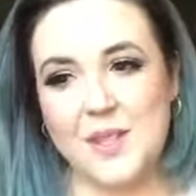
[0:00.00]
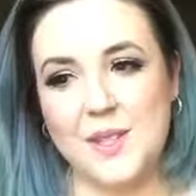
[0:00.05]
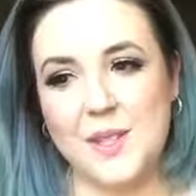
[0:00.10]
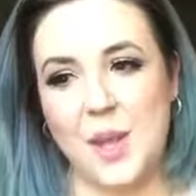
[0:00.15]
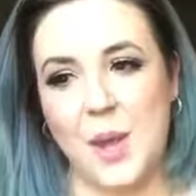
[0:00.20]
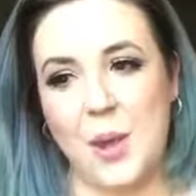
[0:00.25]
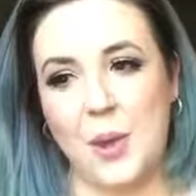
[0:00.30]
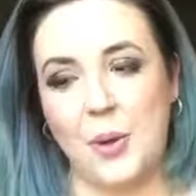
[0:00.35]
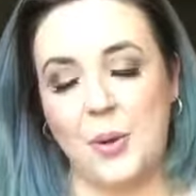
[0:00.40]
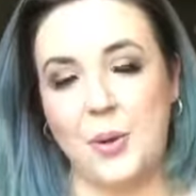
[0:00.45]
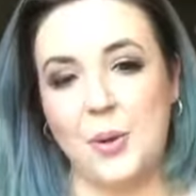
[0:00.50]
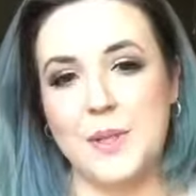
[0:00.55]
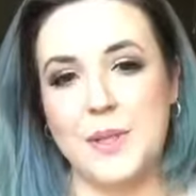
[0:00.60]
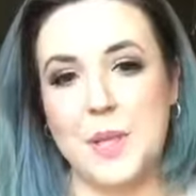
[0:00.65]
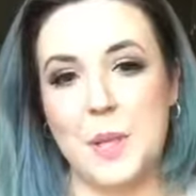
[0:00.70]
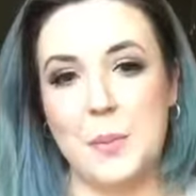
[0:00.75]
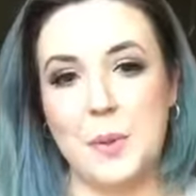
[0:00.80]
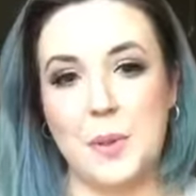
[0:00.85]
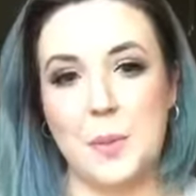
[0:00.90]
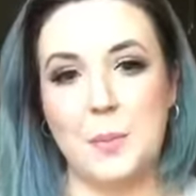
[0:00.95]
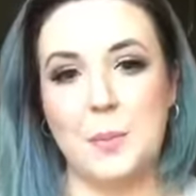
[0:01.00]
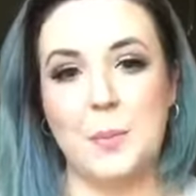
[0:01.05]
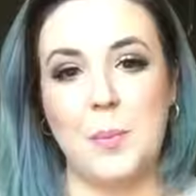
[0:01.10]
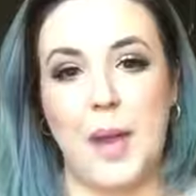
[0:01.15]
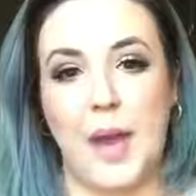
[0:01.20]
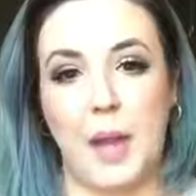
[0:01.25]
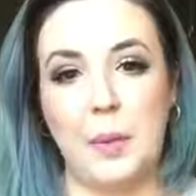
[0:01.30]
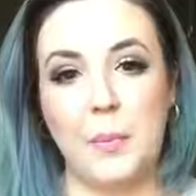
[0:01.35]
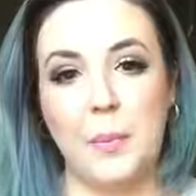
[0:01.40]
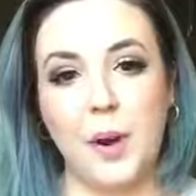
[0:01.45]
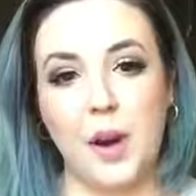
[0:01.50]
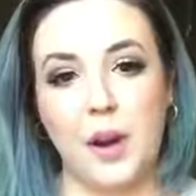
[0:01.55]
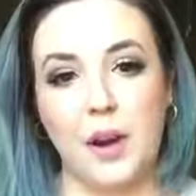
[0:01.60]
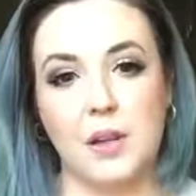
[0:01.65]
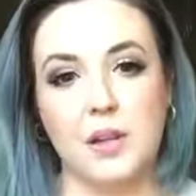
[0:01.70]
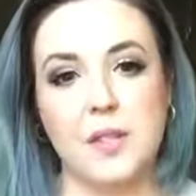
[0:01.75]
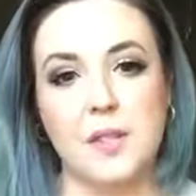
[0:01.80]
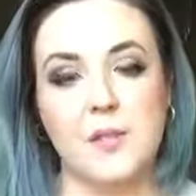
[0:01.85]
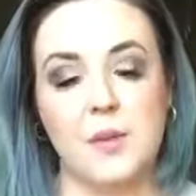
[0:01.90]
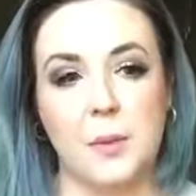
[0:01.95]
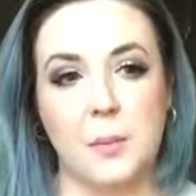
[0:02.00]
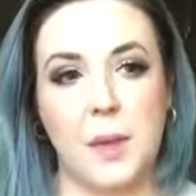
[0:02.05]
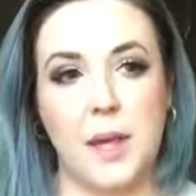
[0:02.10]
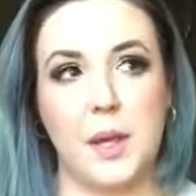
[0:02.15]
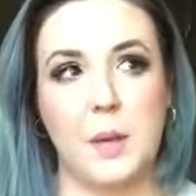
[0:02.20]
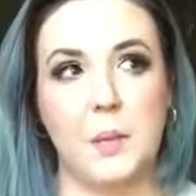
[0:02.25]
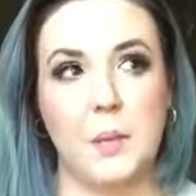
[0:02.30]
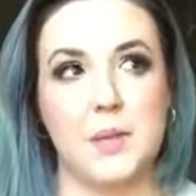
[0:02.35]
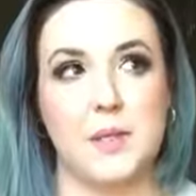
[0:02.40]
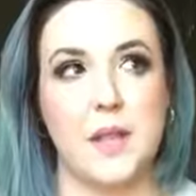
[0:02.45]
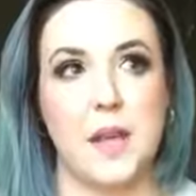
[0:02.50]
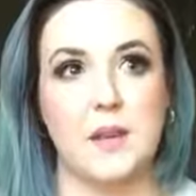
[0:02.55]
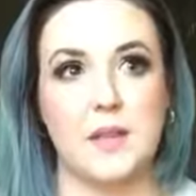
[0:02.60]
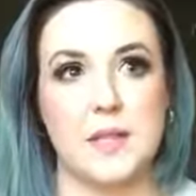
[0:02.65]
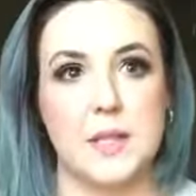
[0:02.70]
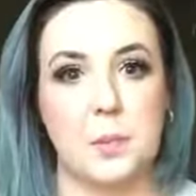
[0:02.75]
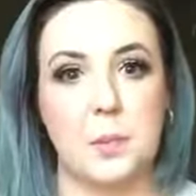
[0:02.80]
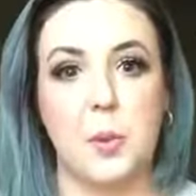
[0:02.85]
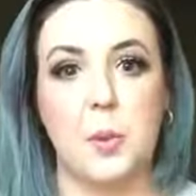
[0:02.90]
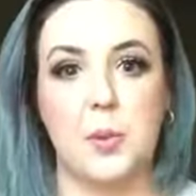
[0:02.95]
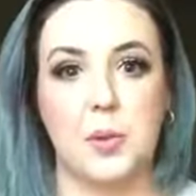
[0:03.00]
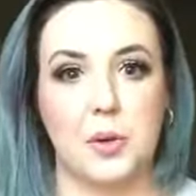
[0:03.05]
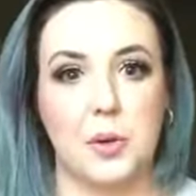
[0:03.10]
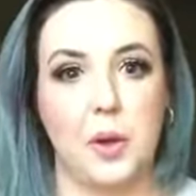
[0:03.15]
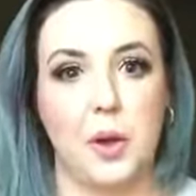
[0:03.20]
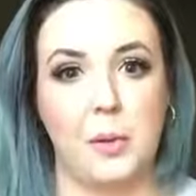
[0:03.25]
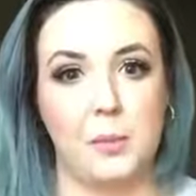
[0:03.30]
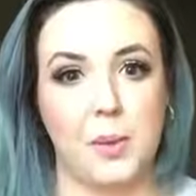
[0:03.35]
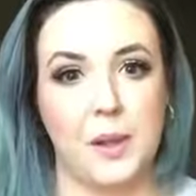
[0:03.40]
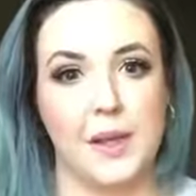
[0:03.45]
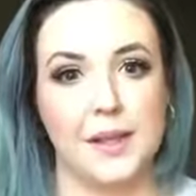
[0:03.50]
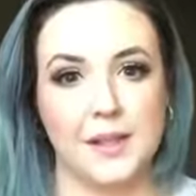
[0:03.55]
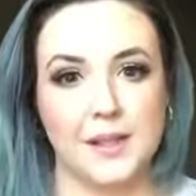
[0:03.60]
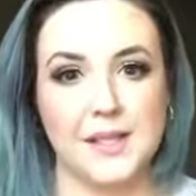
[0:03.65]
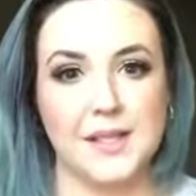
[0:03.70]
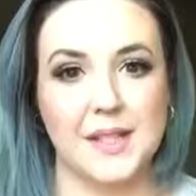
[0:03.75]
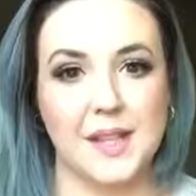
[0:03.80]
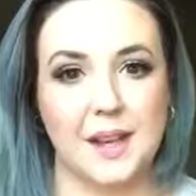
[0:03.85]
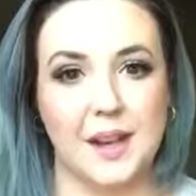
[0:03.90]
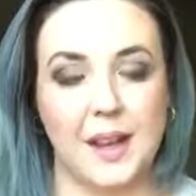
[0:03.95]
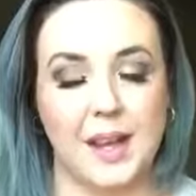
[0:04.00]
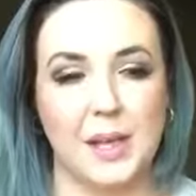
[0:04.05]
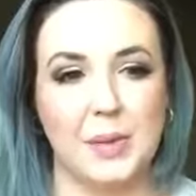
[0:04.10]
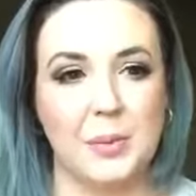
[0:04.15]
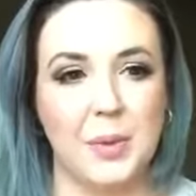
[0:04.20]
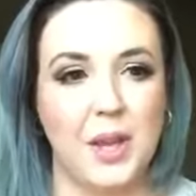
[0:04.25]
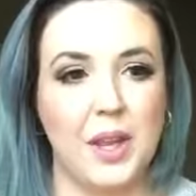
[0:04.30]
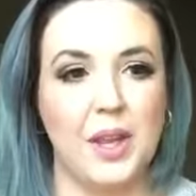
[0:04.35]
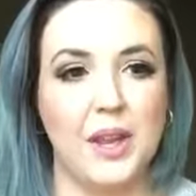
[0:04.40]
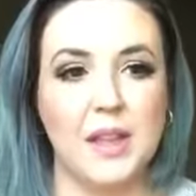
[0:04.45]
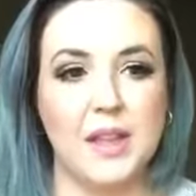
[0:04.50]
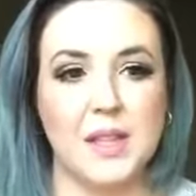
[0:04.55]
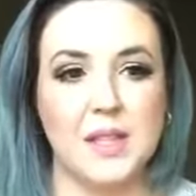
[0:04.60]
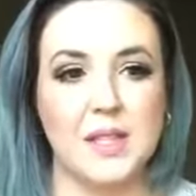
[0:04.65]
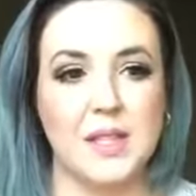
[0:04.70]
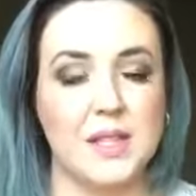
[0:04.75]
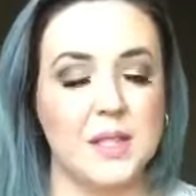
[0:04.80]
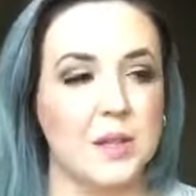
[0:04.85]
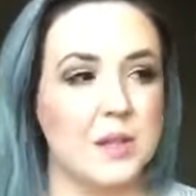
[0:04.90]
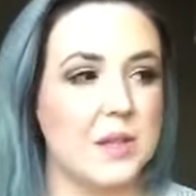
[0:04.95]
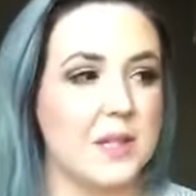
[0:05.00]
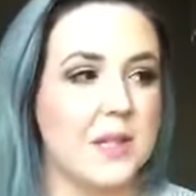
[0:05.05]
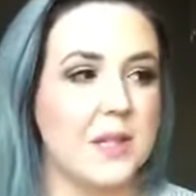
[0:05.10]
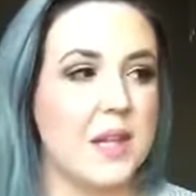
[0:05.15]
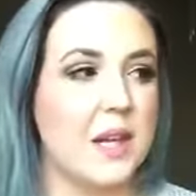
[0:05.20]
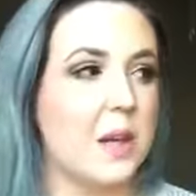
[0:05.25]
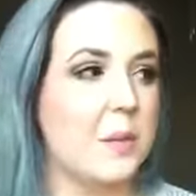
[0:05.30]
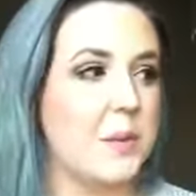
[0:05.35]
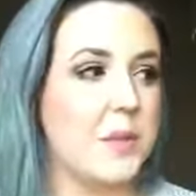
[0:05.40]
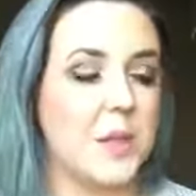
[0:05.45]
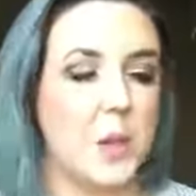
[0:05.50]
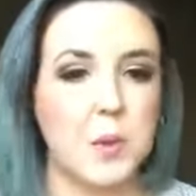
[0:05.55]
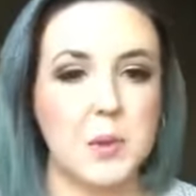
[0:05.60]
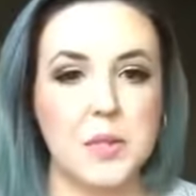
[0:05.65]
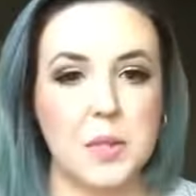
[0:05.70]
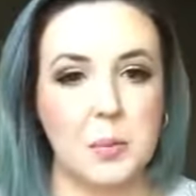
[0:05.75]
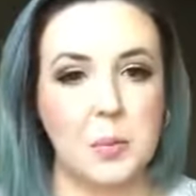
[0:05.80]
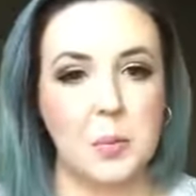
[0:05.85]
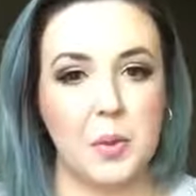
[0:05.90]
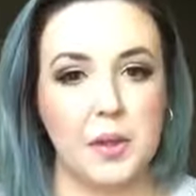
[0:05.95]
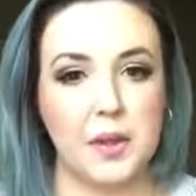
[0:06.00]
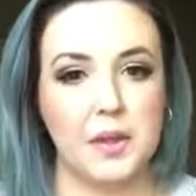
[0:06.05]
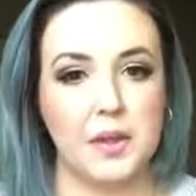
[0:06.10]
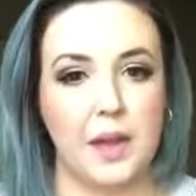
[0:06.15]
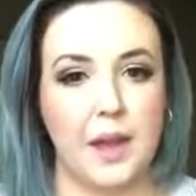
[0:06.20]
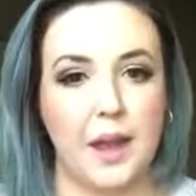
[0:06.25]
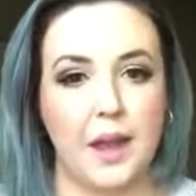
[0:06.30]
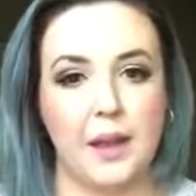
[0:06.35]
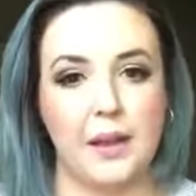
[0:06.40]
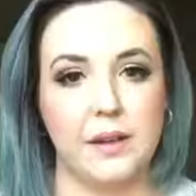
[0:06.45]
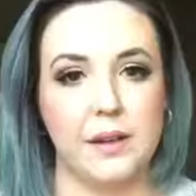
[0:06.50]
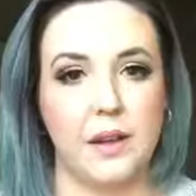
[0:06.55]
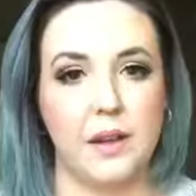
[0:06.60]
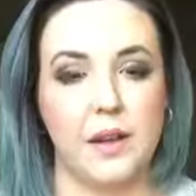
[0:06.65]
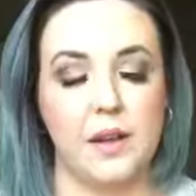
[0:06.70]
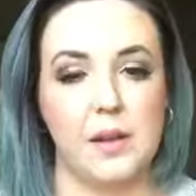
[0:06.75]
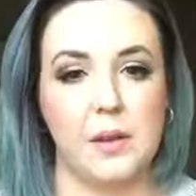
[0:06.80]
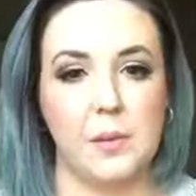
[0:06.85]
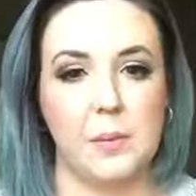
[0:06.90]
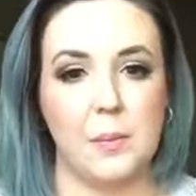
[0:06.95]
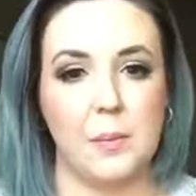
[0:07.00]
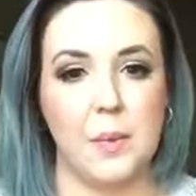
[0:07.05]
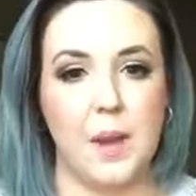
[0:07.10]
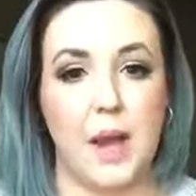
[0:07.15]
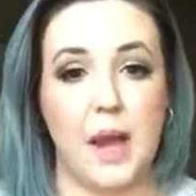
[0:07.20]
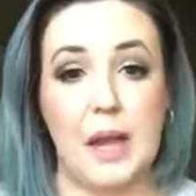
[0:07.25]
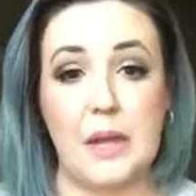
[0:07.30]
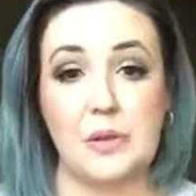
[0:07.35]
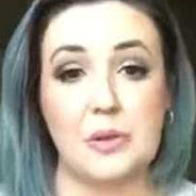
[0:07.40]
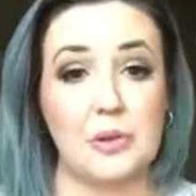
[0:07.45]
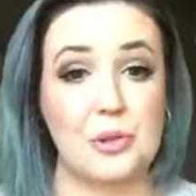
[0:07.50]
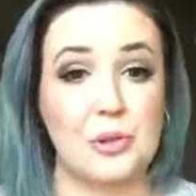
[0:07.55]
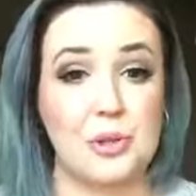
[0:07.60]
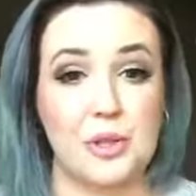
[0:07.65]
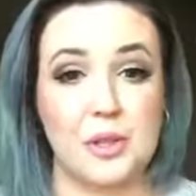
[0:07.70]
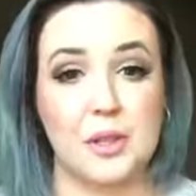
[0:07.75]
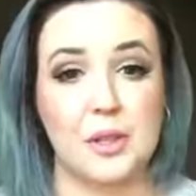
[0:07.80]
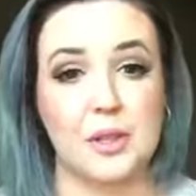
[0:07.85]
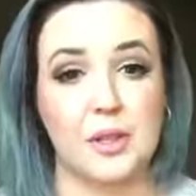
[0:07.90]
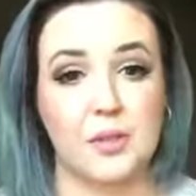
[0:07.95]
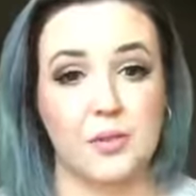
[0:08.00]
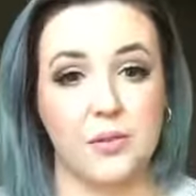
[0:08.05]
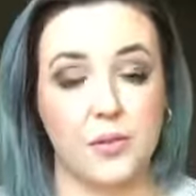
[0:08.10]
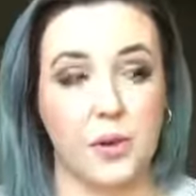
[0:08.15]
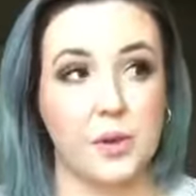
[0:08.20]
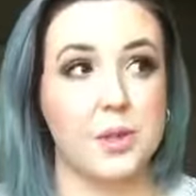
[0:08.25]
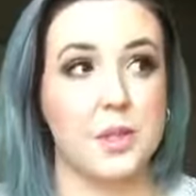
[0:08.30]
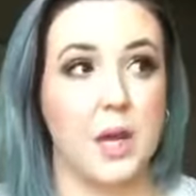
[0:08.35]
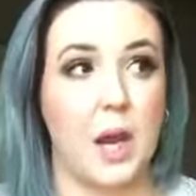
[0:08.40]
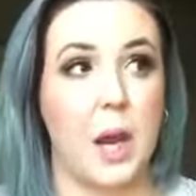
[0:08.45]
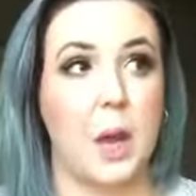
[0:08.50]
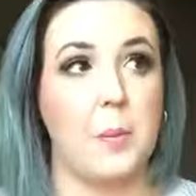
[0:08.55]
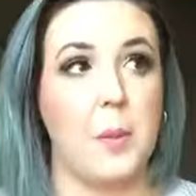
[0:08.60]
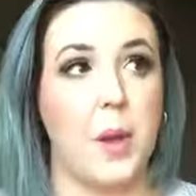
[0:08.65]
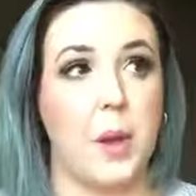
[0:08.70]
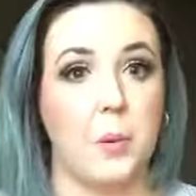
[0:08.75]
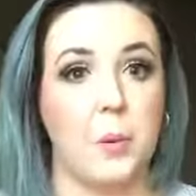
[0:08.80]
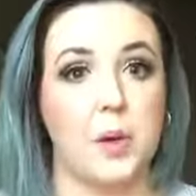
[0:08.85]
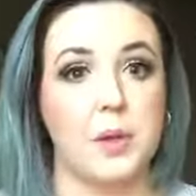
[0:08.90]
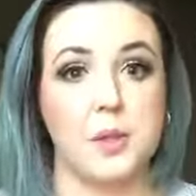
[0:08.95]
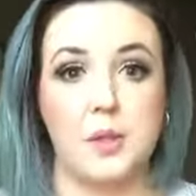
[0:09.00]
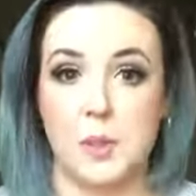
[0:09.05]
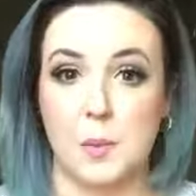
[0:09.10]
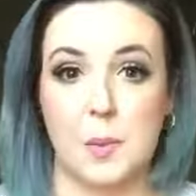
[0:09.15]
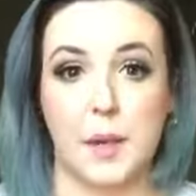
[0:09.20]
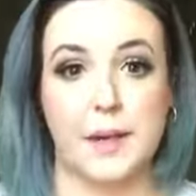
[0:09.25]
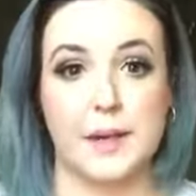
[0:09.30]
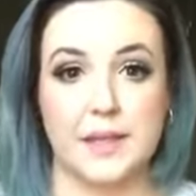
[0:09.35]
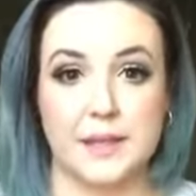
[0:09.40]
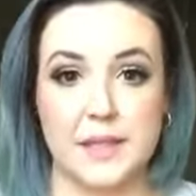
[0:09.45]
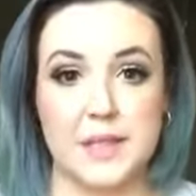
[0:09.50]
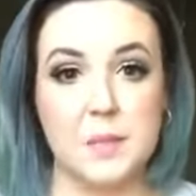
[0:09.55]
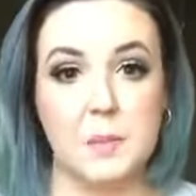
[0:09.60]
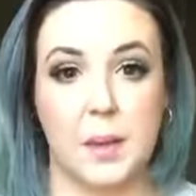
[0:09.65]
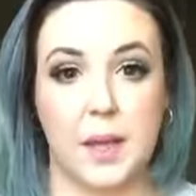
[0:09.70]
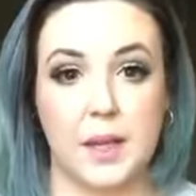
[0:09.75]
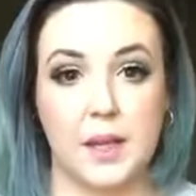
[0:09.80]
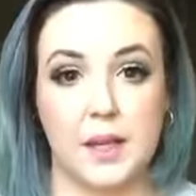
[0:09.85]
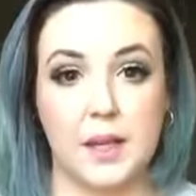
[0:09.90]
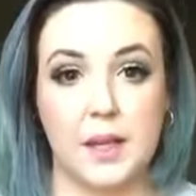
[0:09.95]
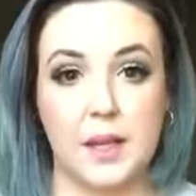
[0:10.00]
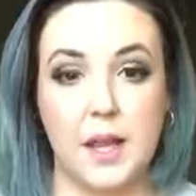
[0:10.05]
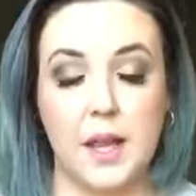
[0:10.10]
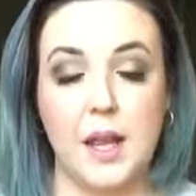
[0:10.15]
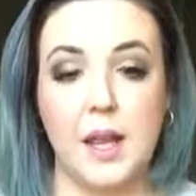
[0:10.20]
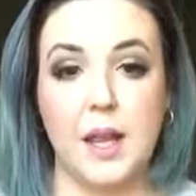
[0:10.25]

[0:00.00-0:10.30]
So some of the main perks for me was how simple the comp plan is set up. It's set up so simply that I understood it the first time I watched somebody explain it.